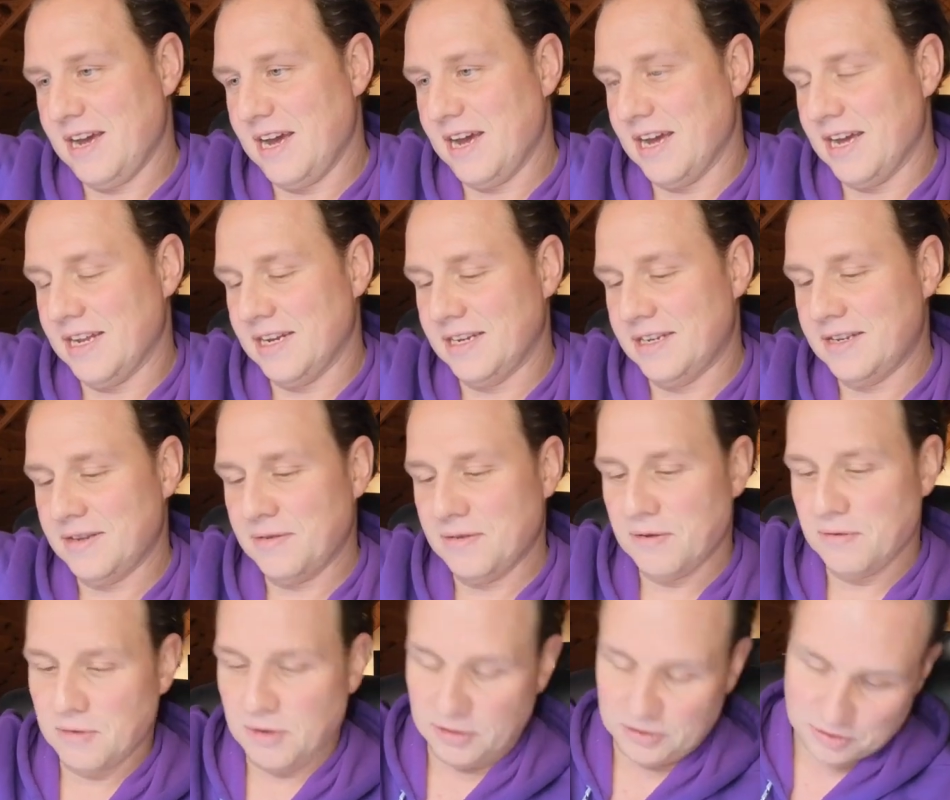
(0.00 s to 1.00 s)
And
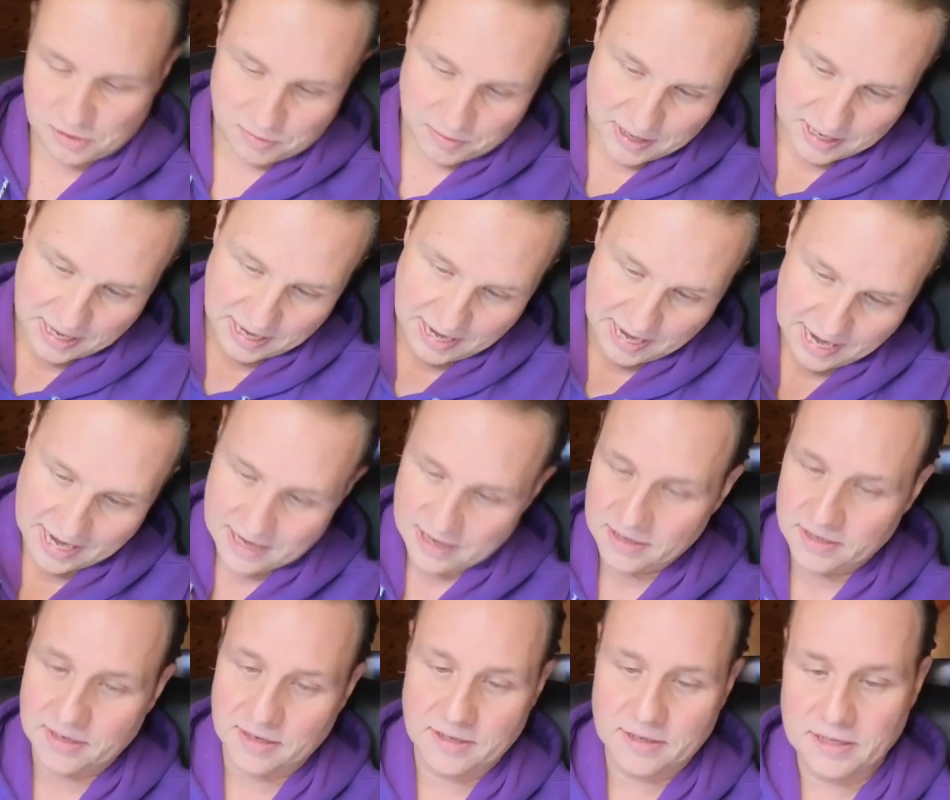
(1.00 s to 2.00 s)
so when I
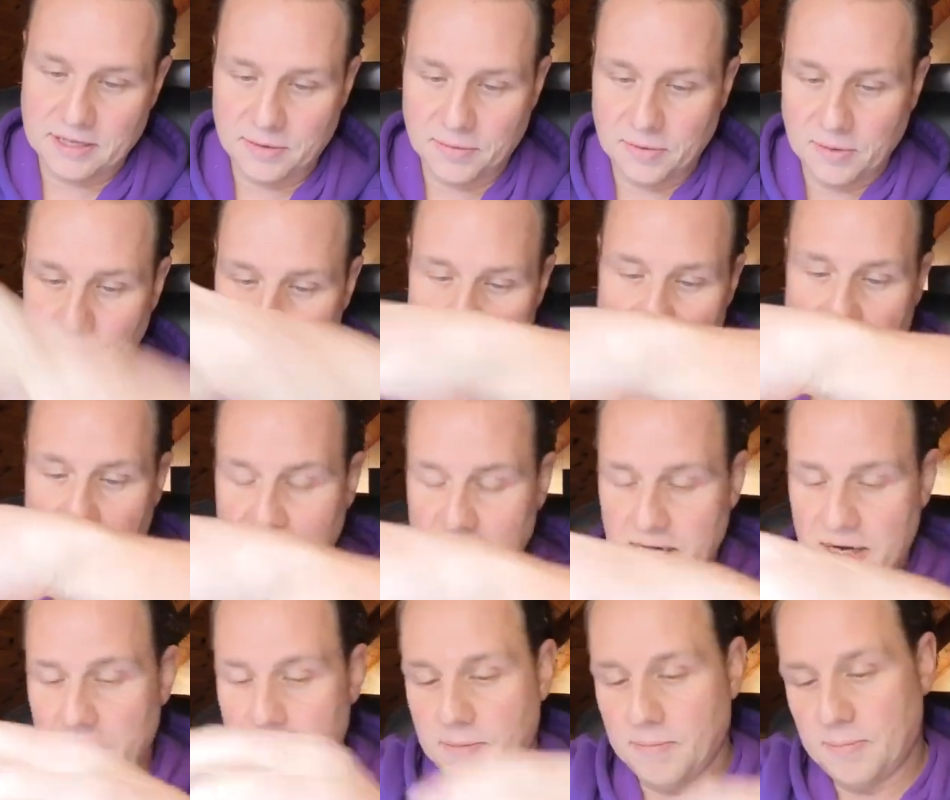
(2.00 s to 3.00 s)
enter, they will be
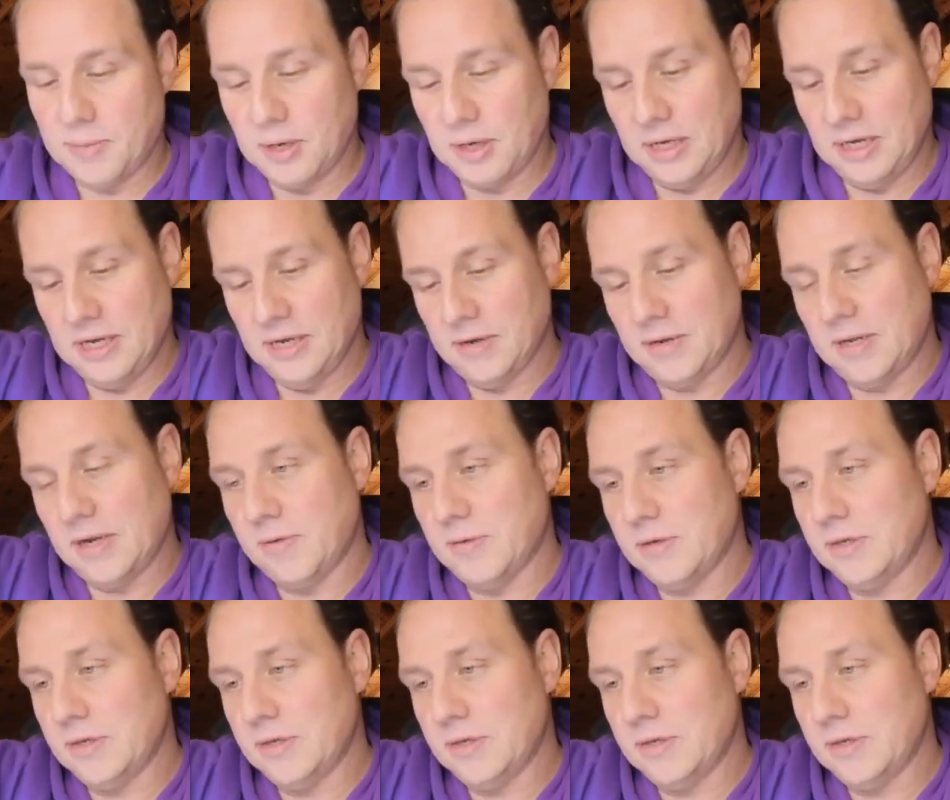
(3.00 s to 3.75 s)
here, but here there